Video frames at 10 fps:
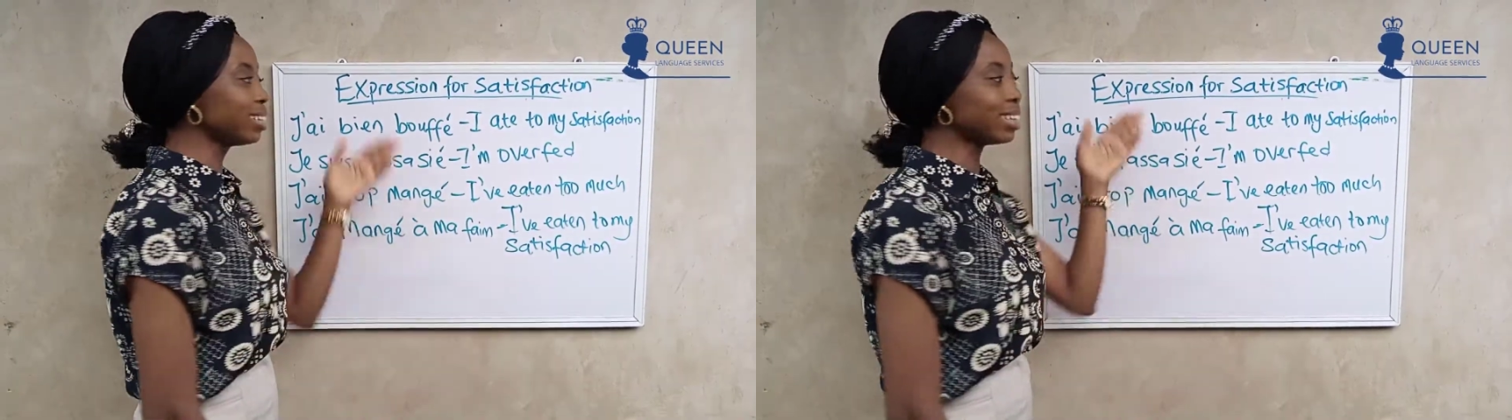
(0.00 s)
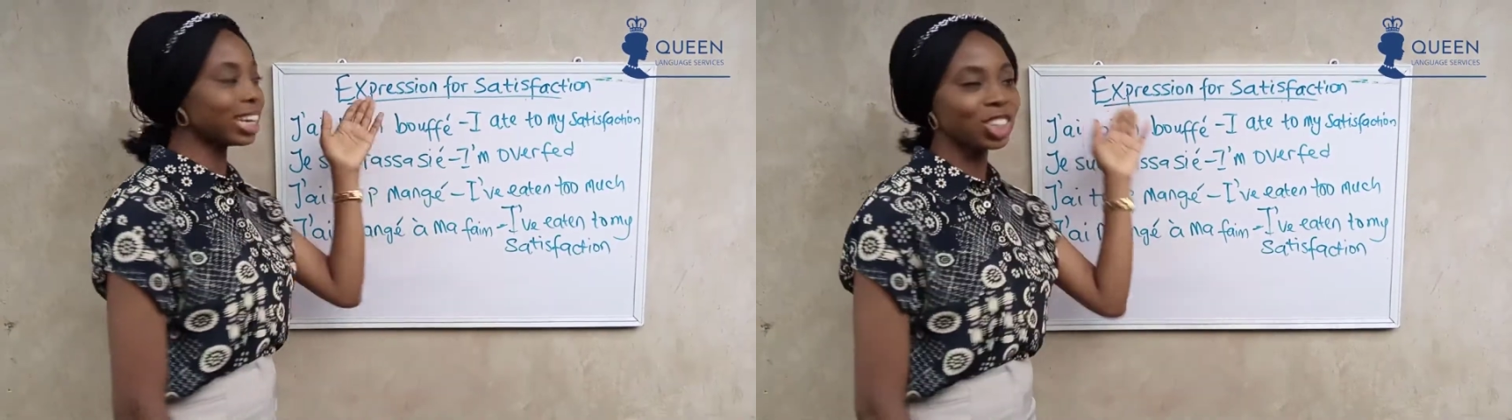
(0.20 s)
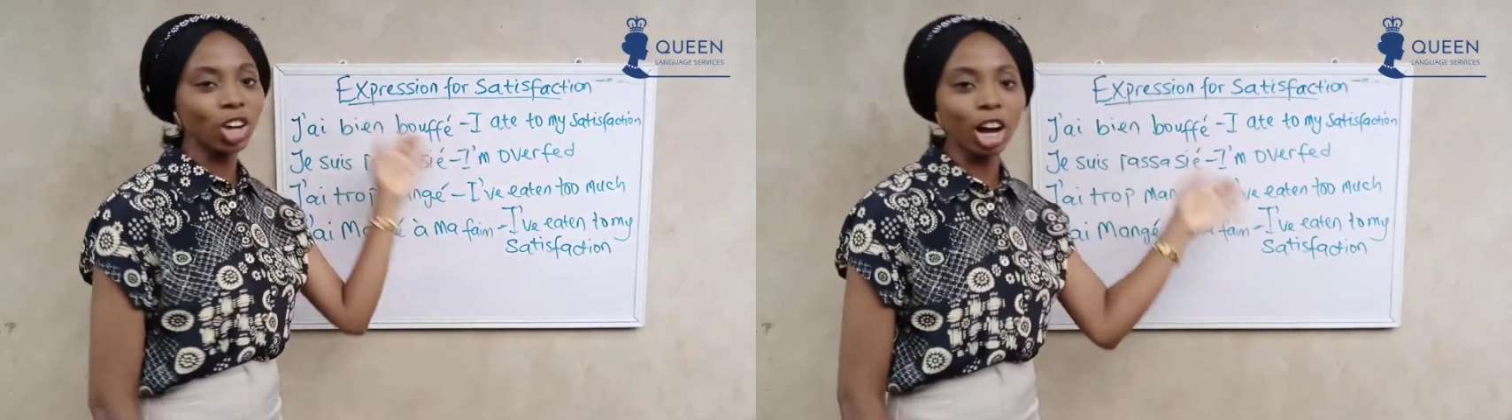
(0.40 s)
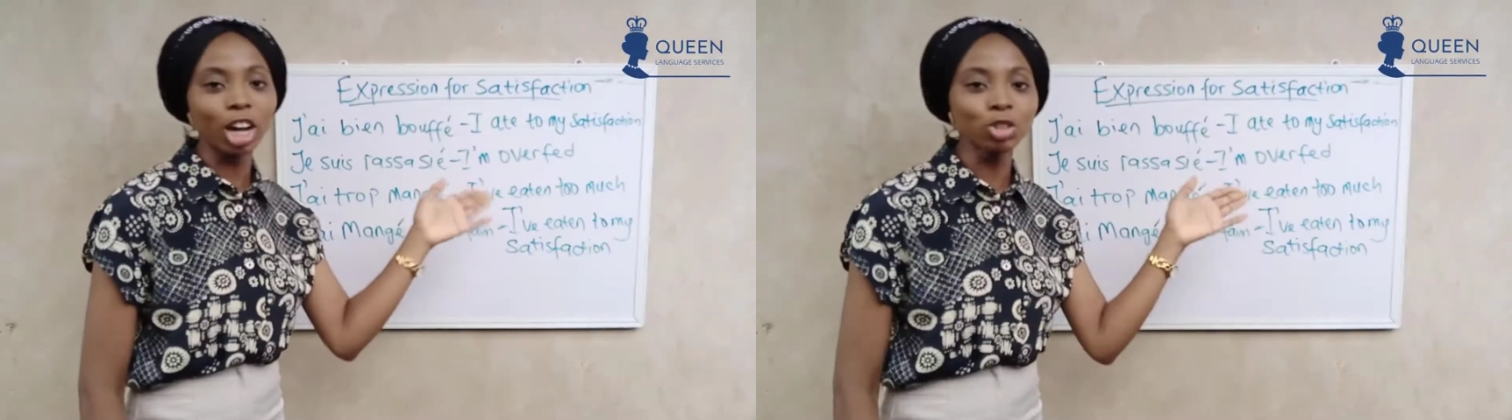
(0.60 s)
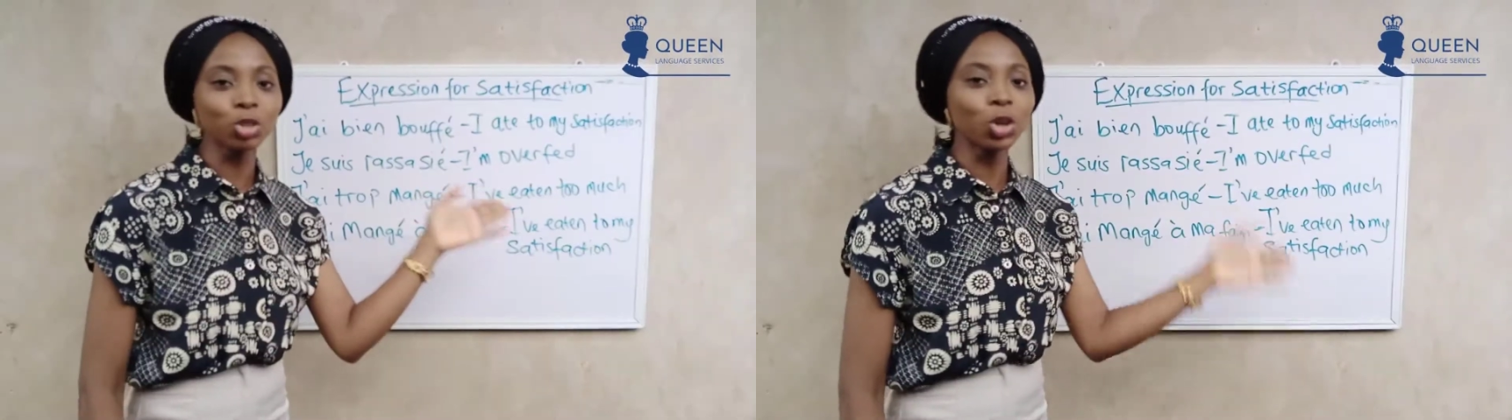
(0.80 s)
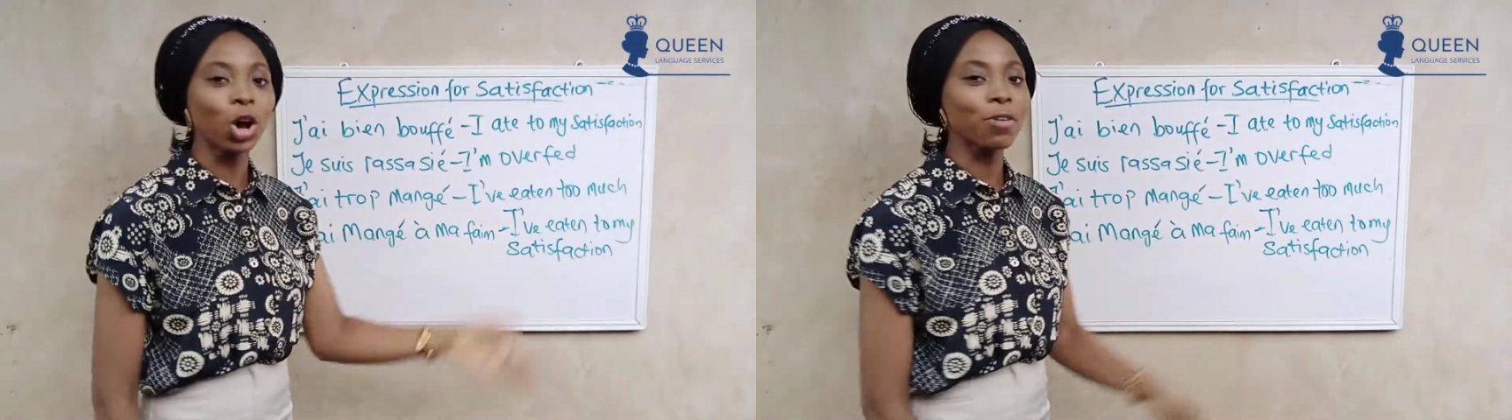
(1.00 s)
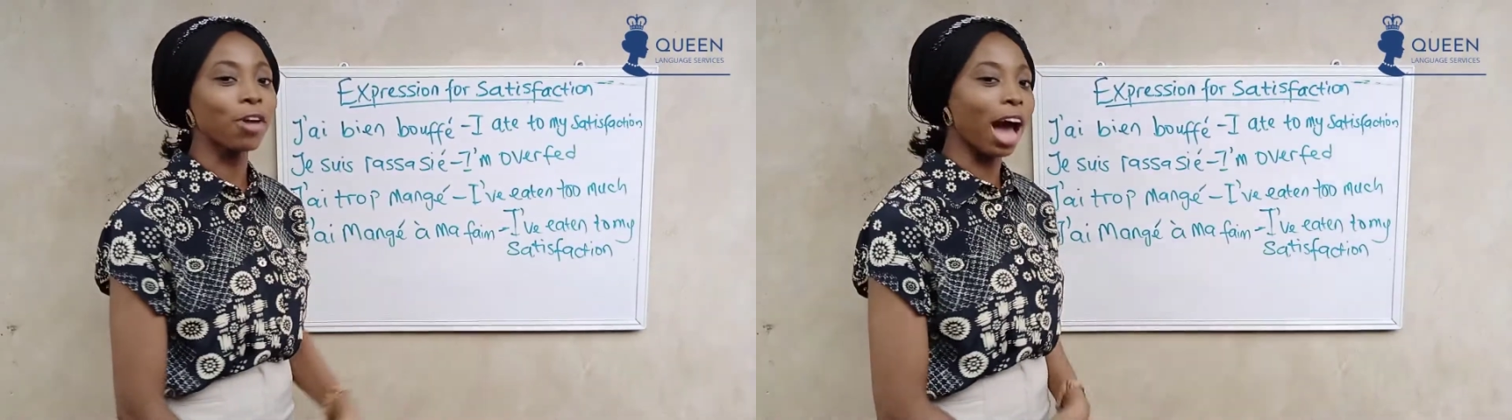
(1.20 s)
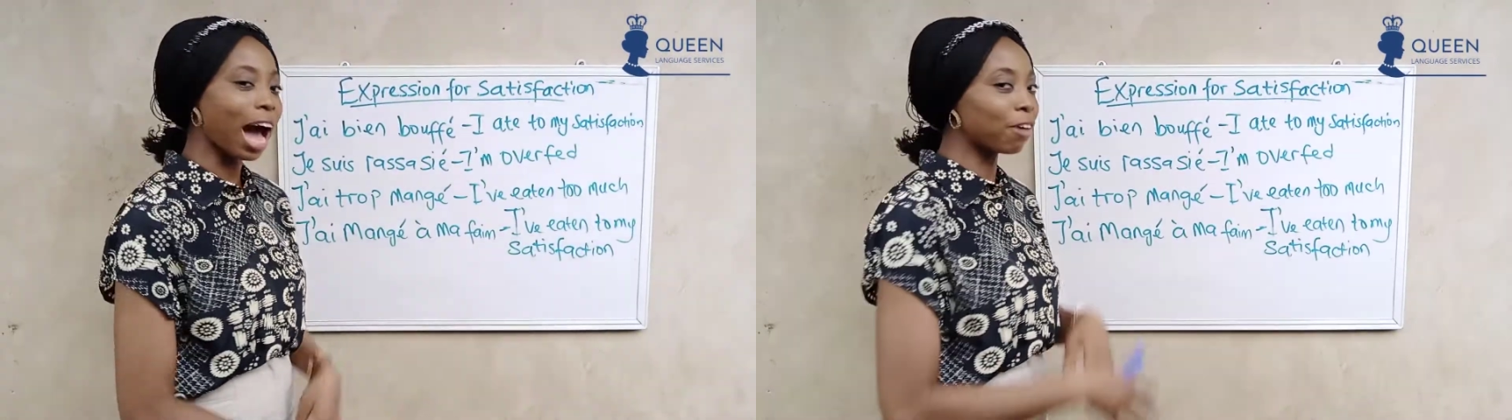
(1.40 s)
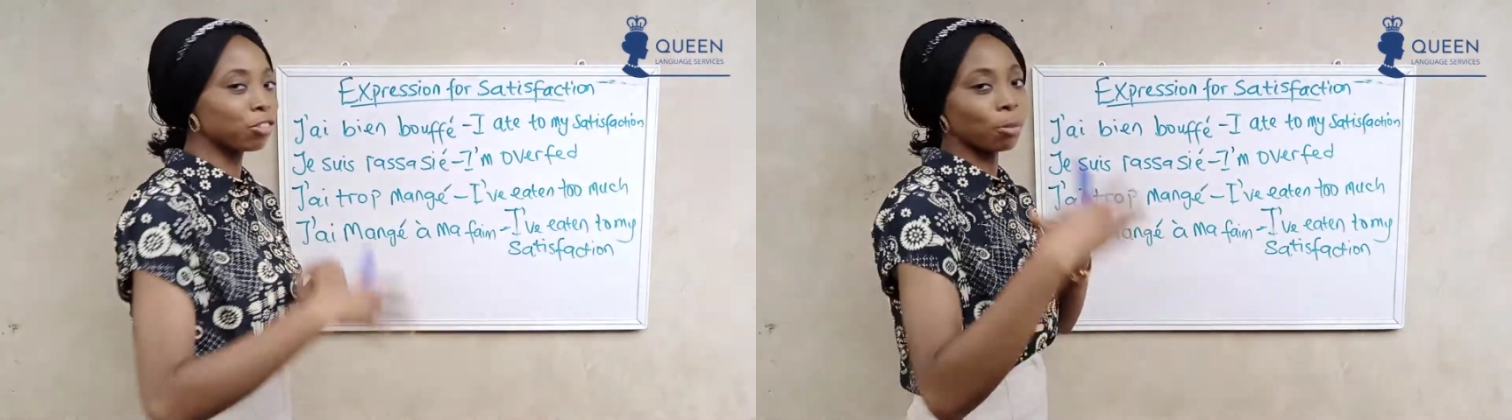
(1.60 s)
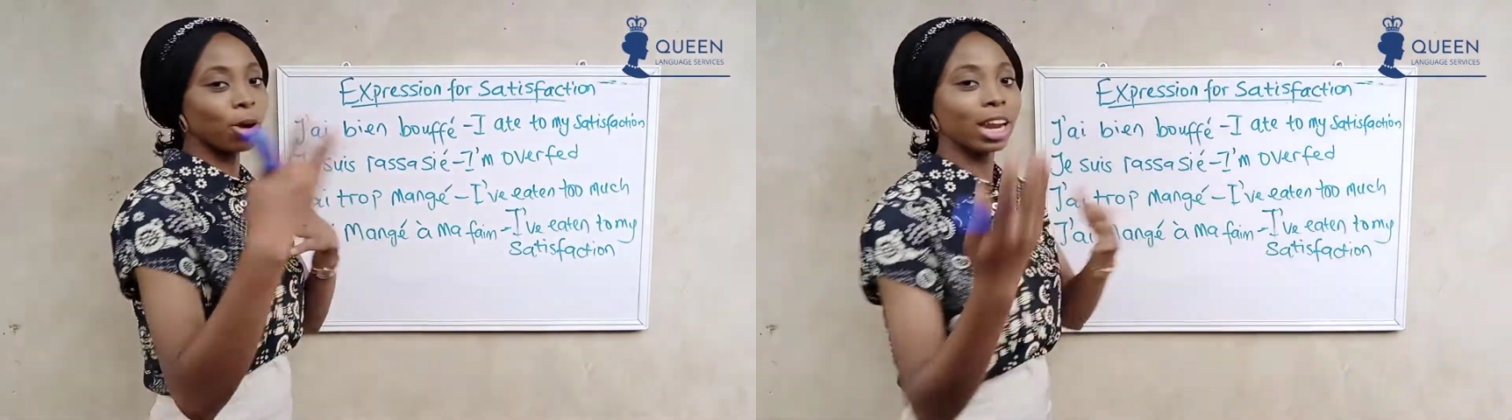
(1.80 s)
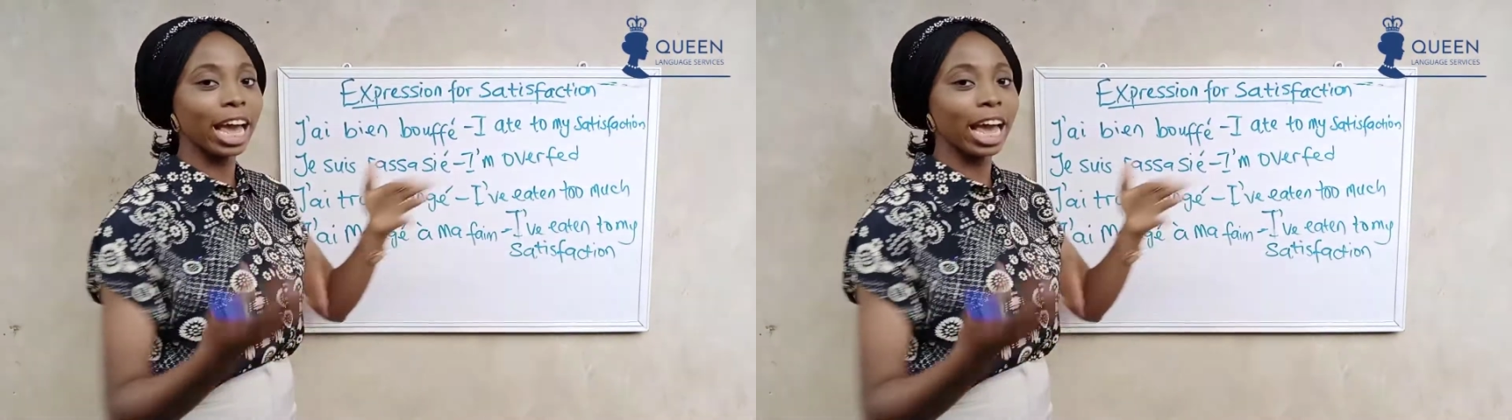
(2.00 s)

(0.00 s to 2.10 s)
section to know if you have some other